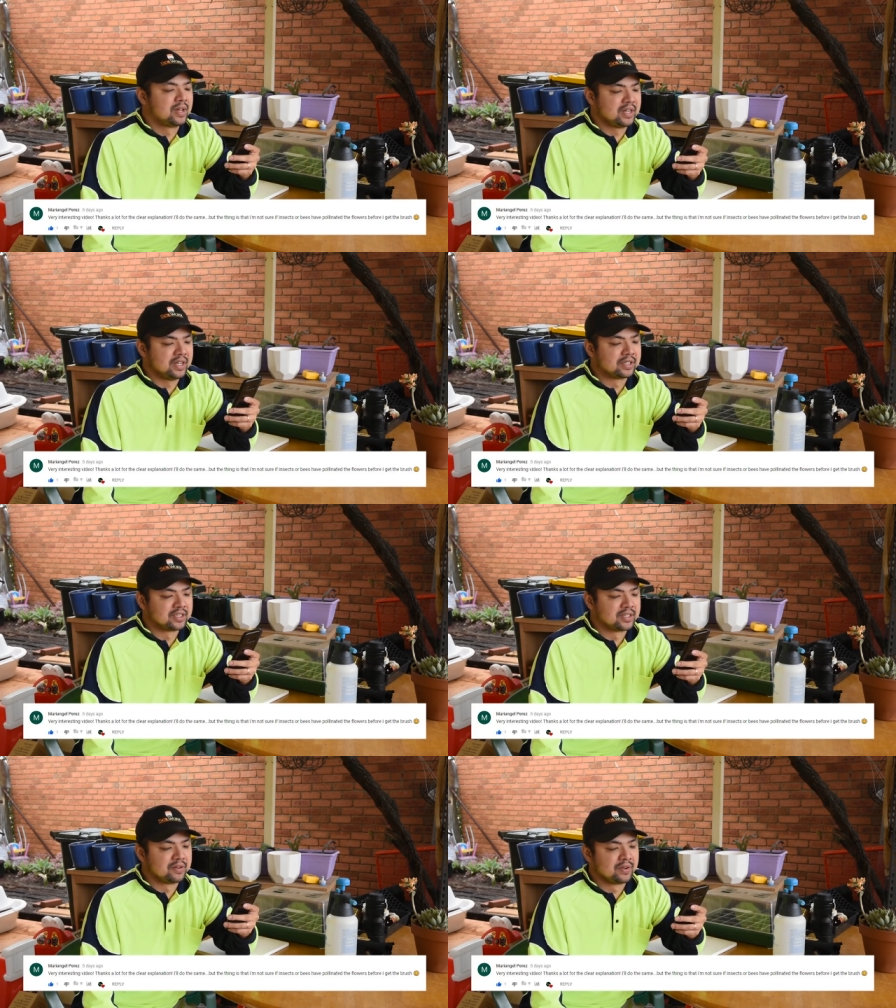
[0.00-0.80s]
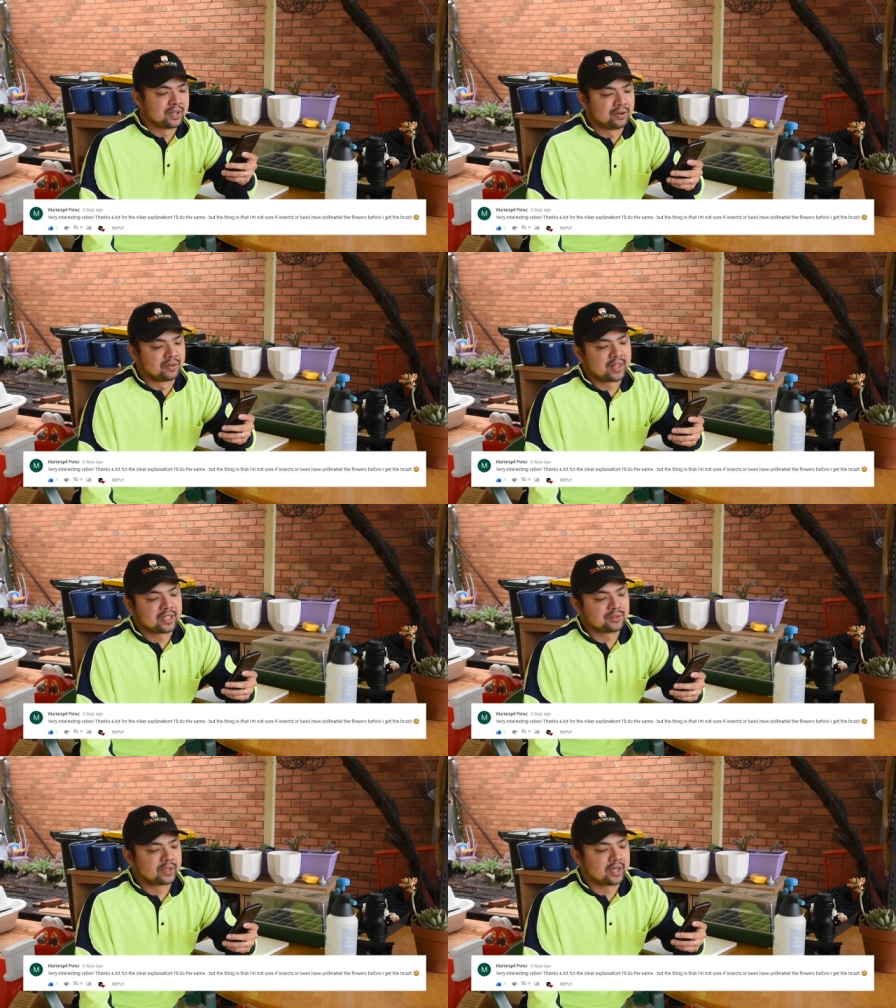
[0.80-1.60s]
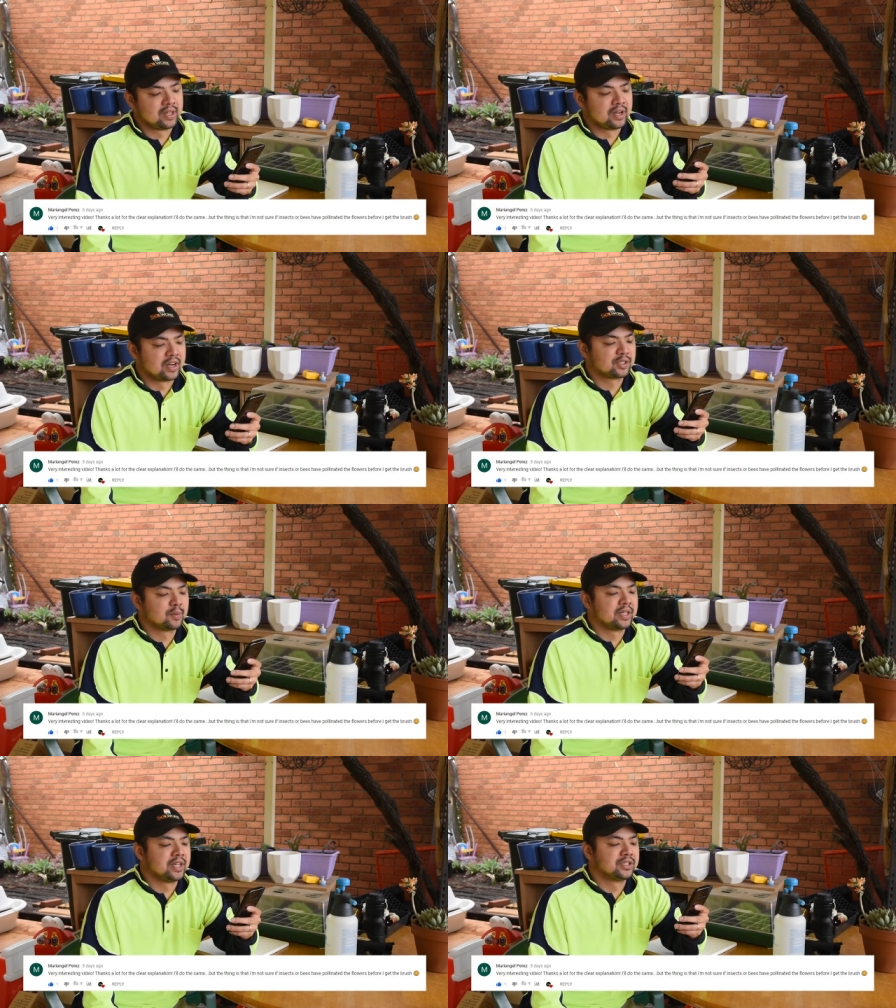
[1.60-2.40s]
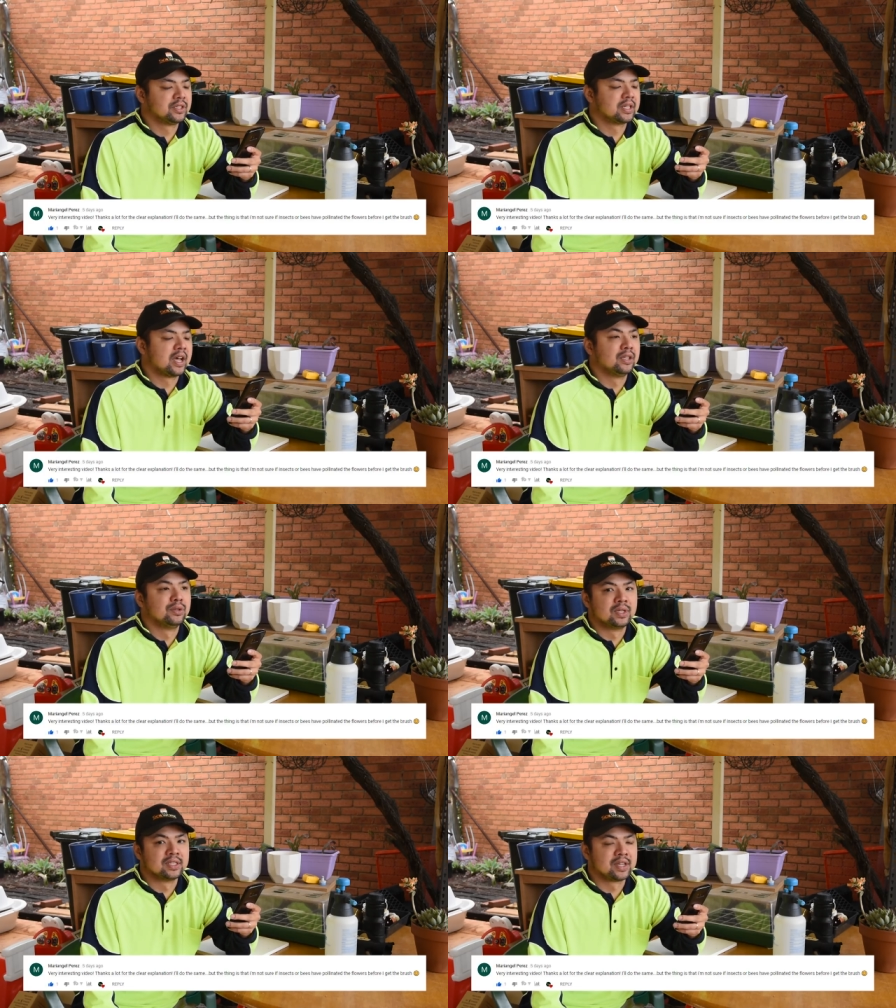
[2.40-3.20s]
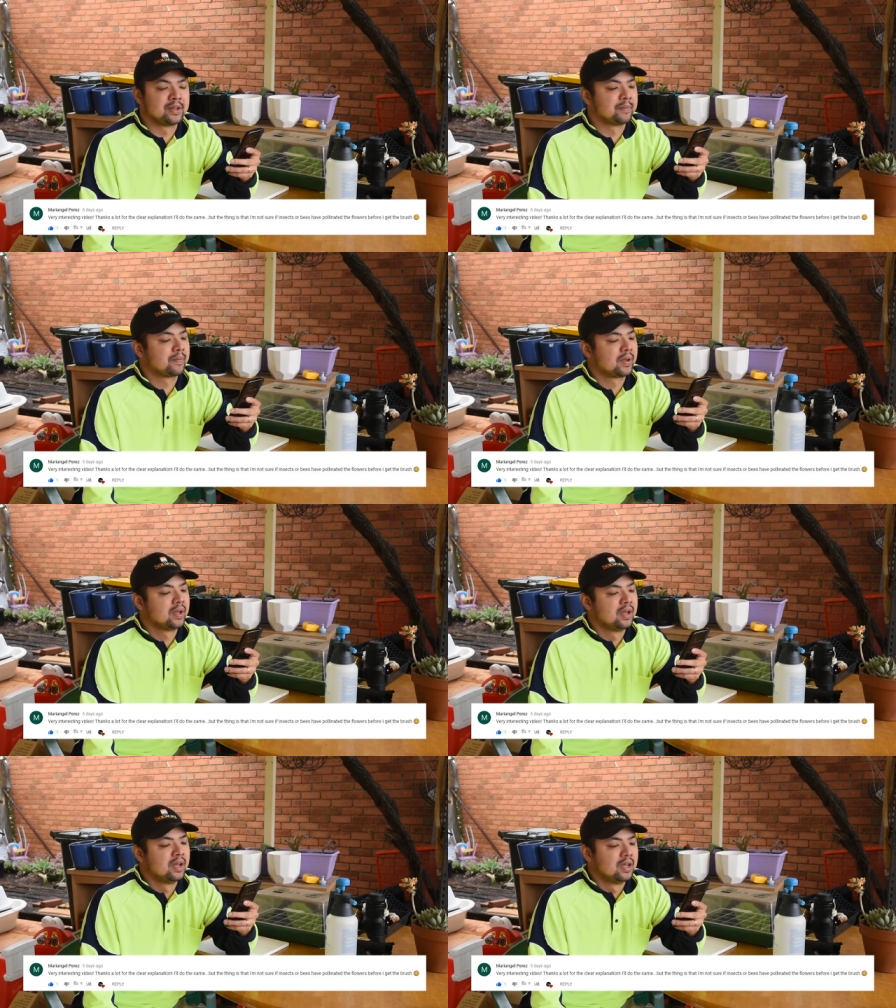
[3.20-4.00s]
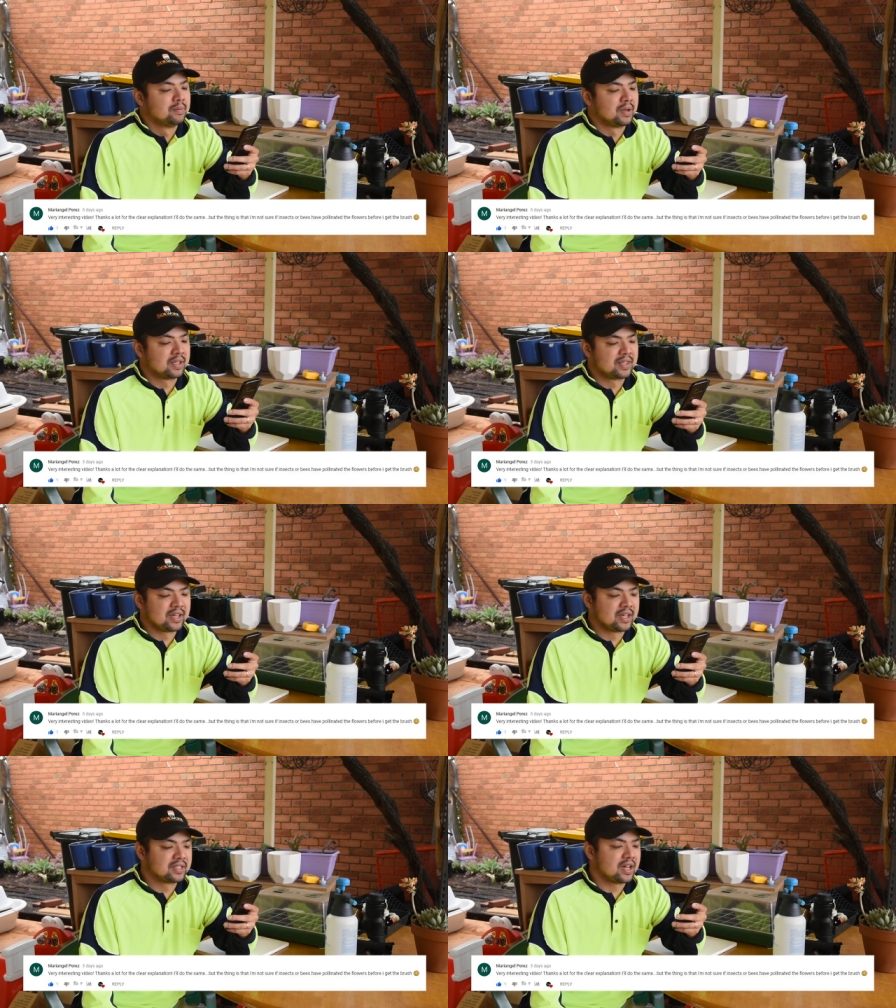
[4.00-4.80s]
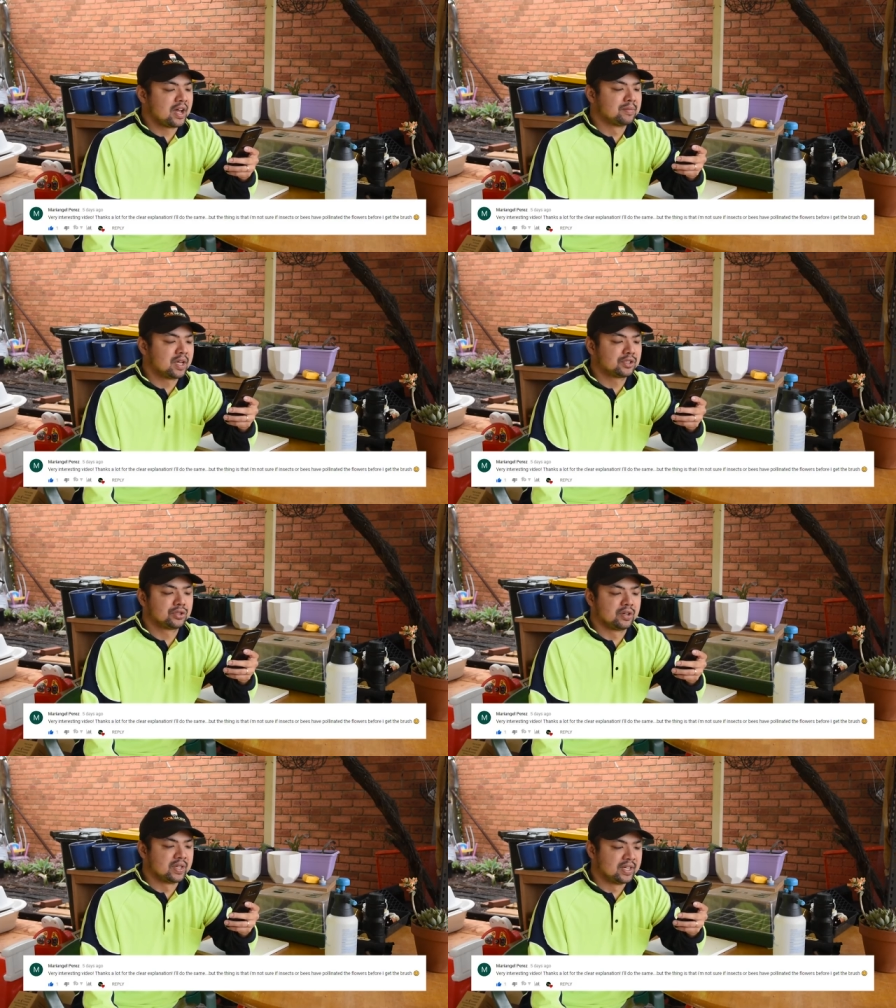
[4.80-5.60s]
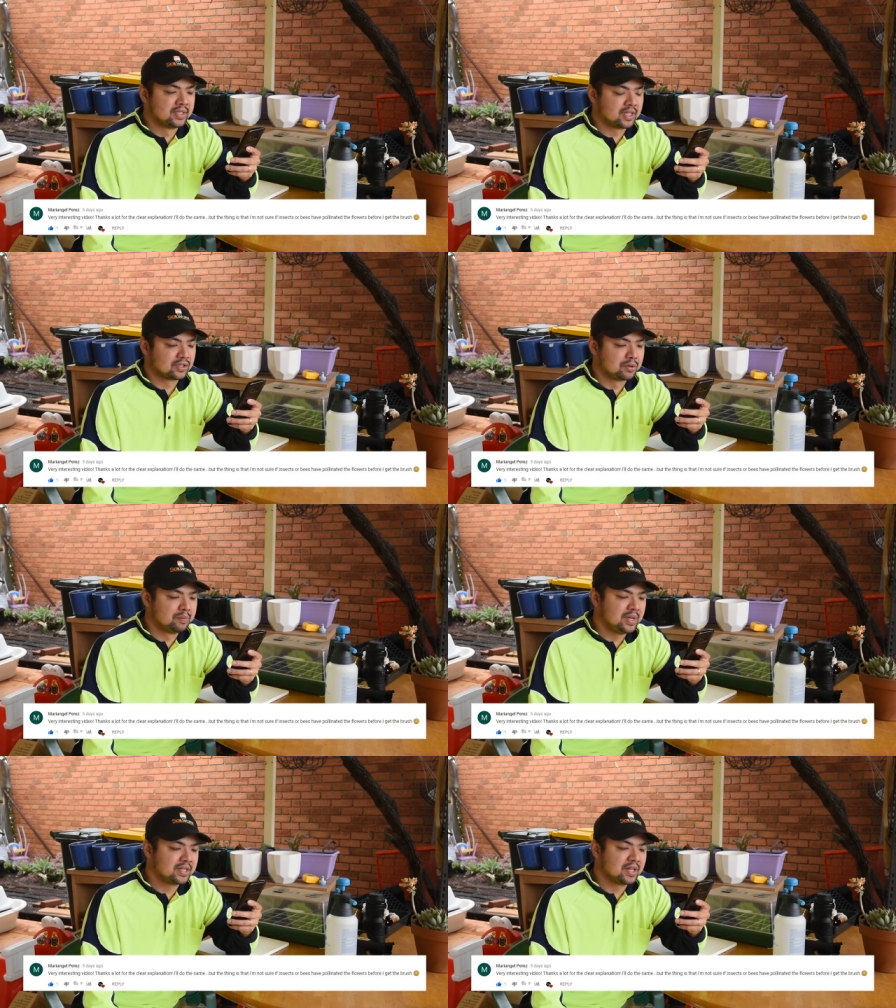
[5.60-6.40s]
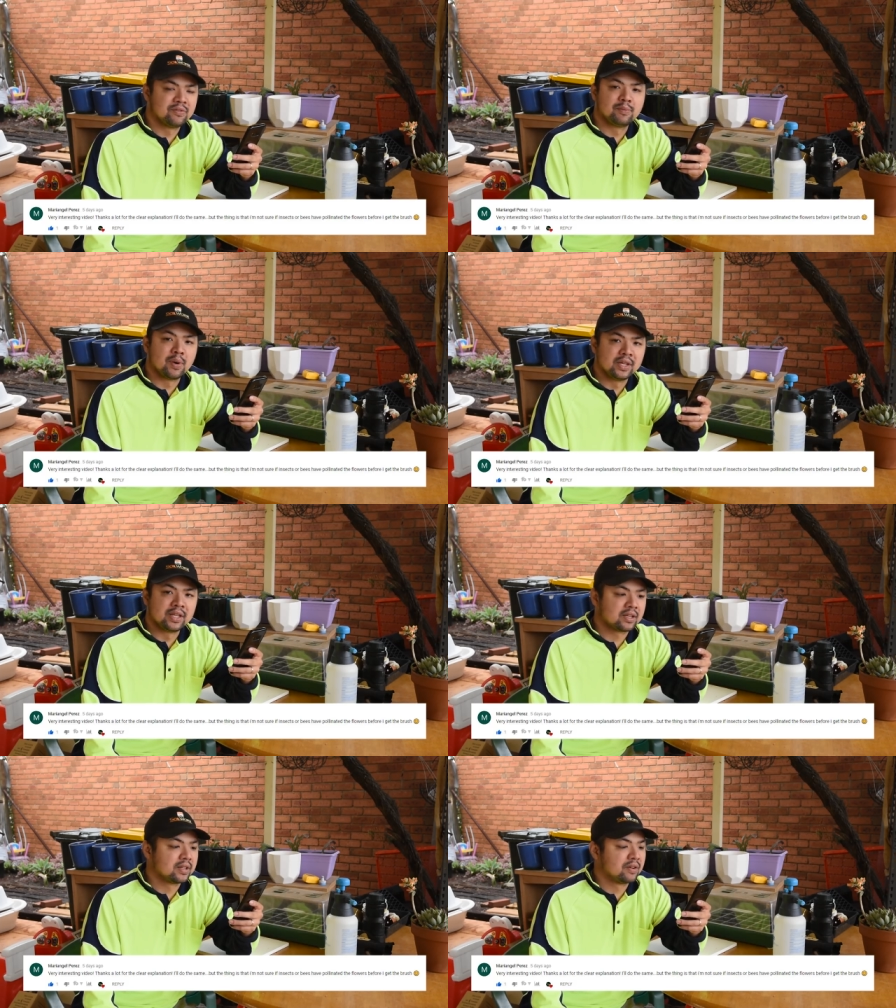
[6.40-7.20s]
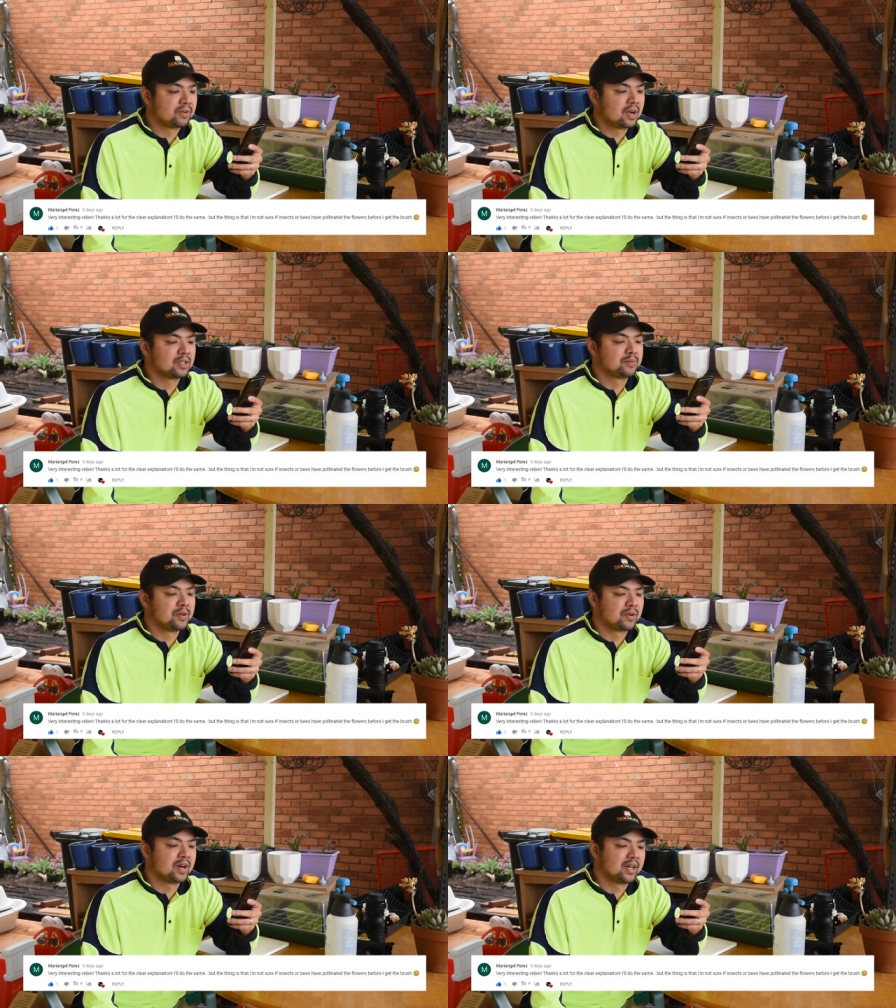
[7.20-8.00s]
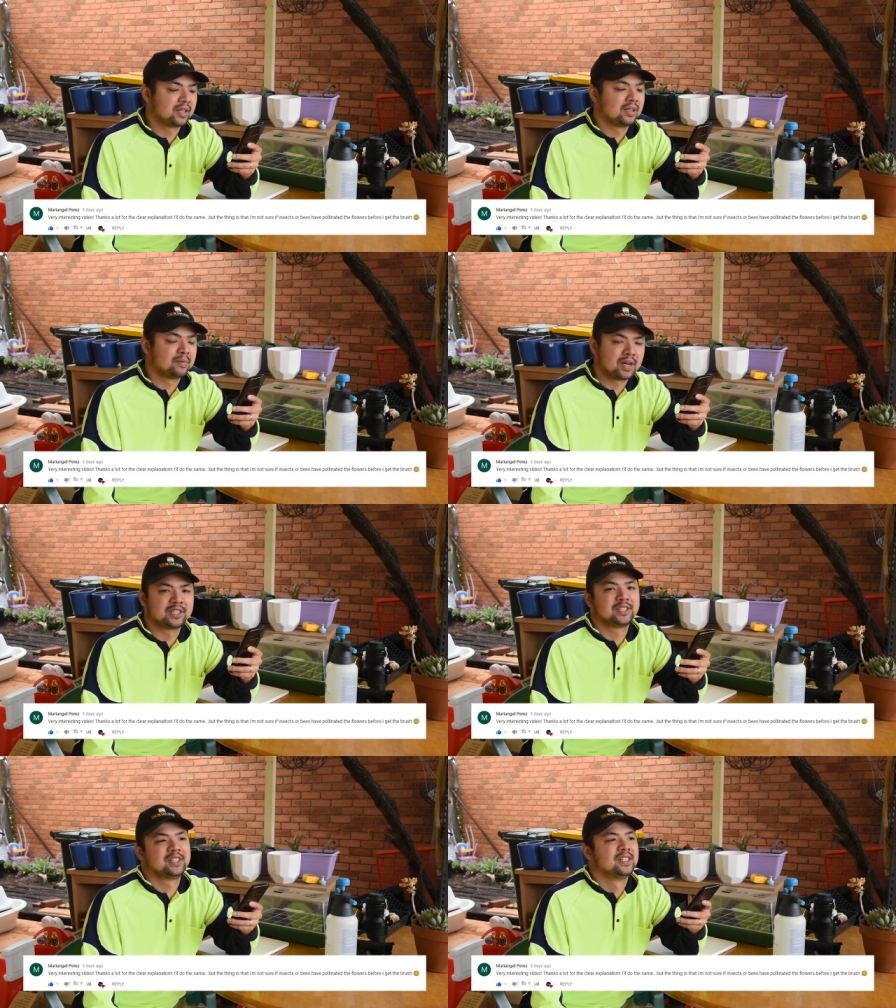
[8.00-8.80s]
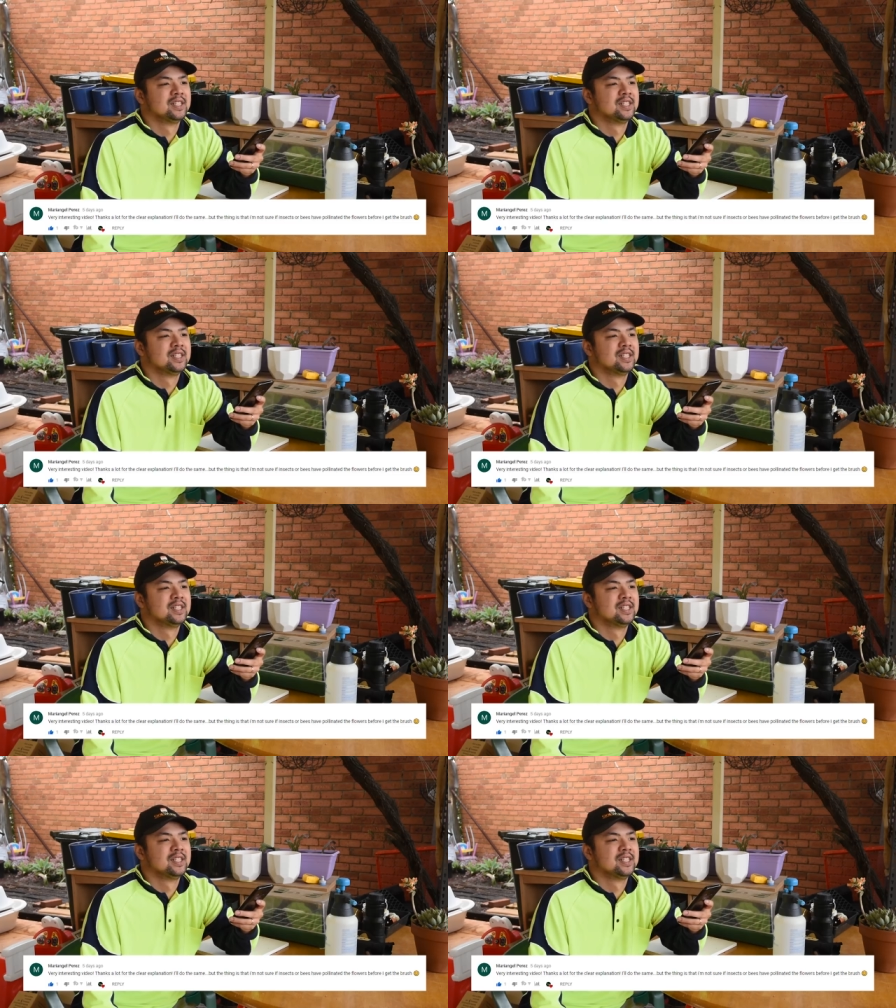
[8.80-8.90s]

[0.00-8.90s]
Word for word: Very interesting video. Thanks for the clear explanation. I'll do the same. But the thing is, I'm not sure if the insects or bees have pollinated the flowers before I get the brush.